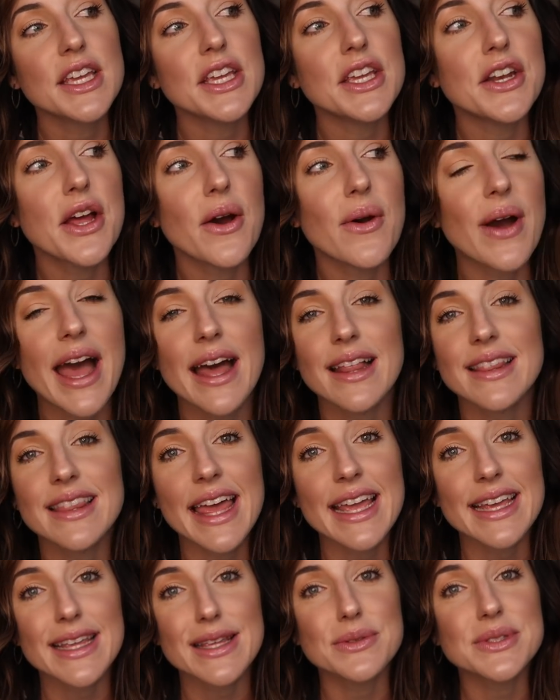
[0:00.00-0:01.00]
you know
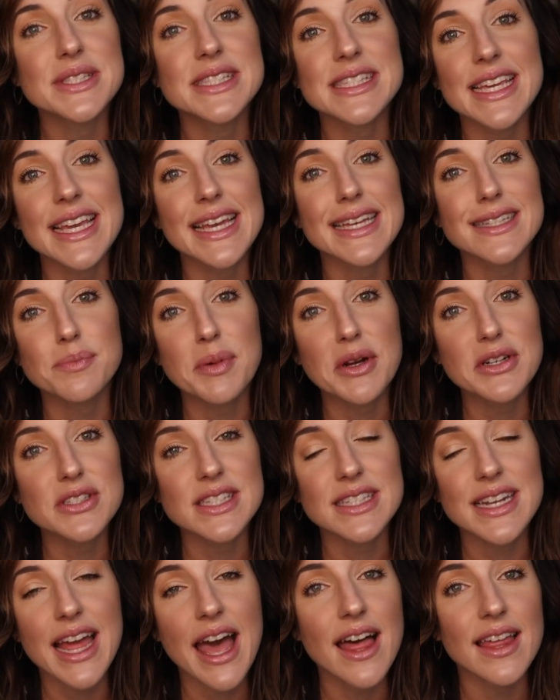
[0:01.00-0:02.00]
like you see his
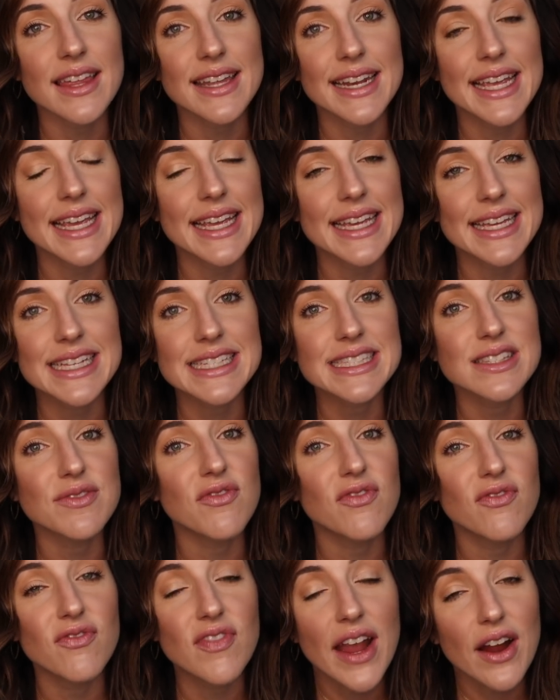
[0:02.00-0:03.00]
personality he's
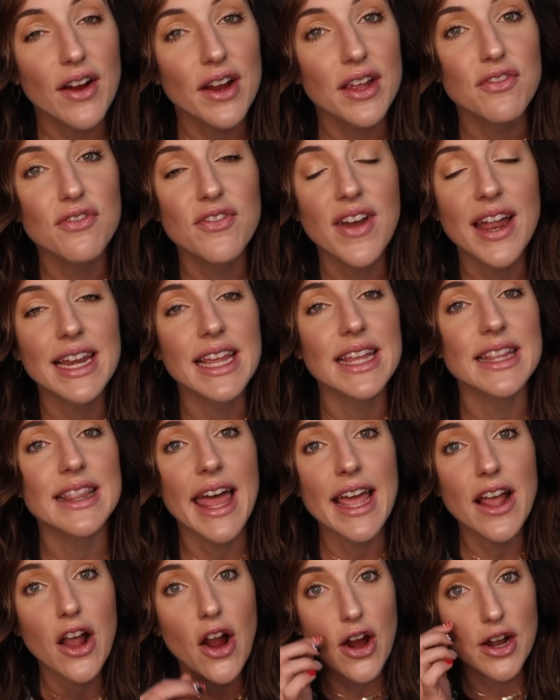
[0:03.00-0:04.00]
very funny
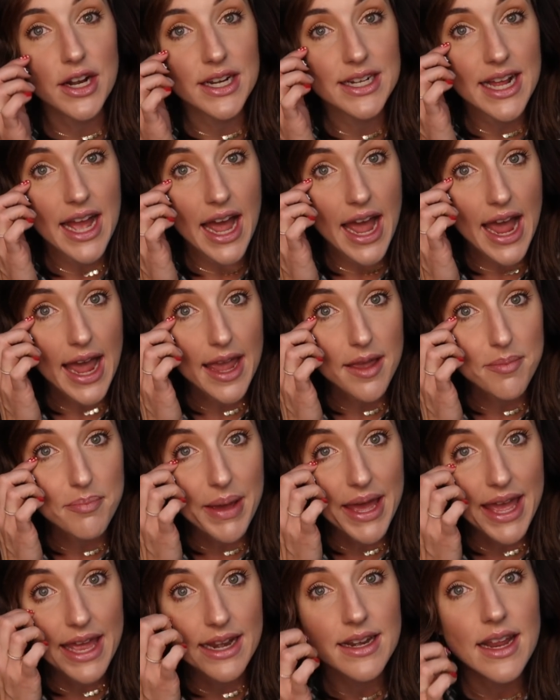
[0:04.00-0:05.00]
lighthearted guy
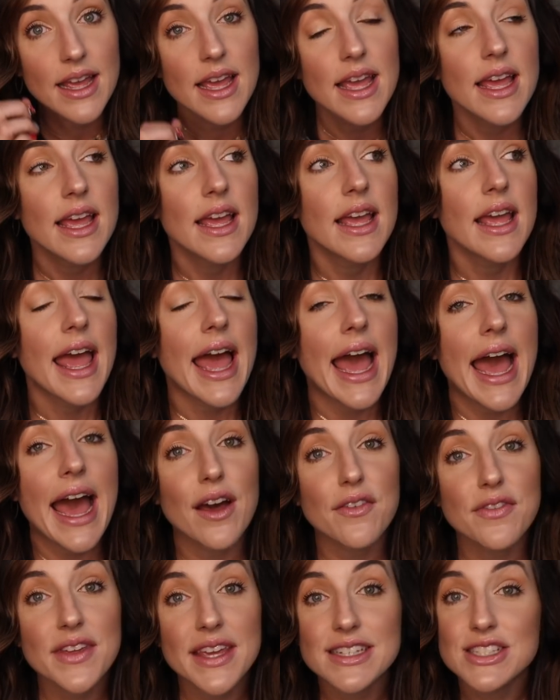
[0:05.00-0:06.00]
but
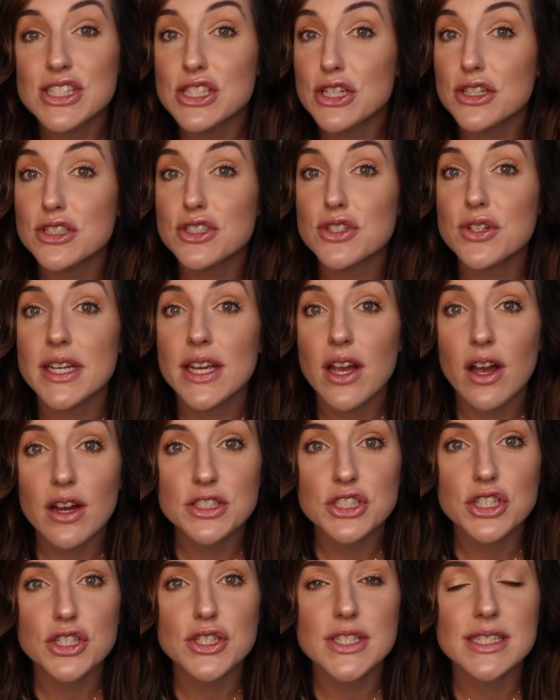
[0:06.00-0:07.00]
having surgery
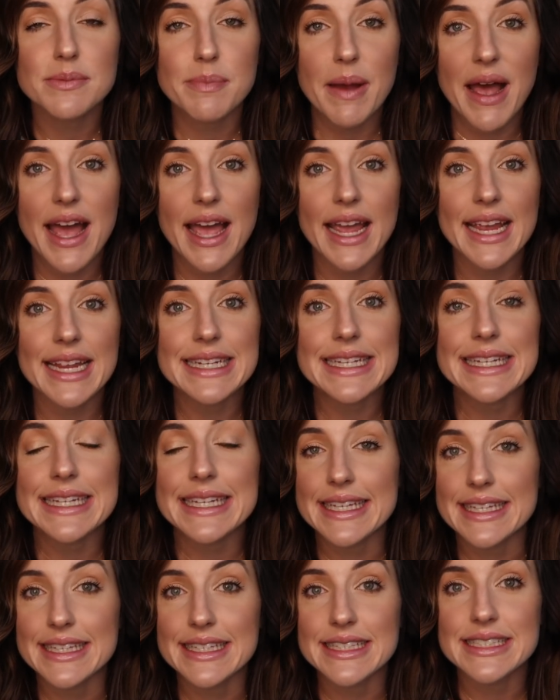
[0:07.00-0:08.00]
on your spine
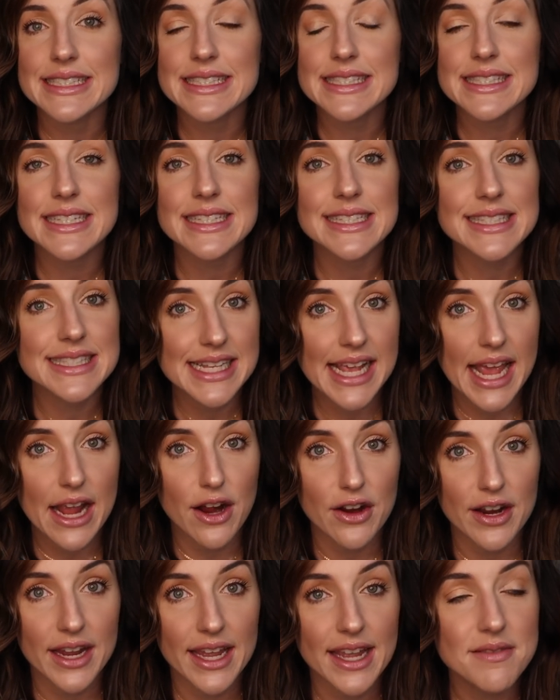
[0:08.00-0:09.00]
is
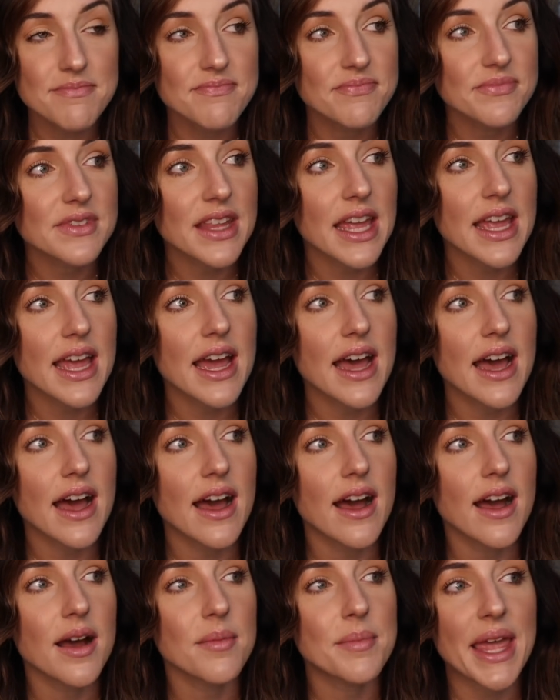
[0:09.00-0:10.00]
scary
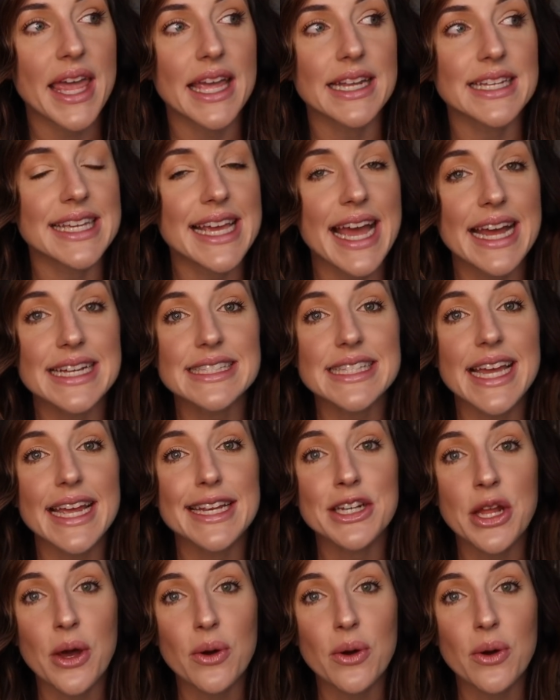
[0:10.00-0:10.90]
um, and yes, I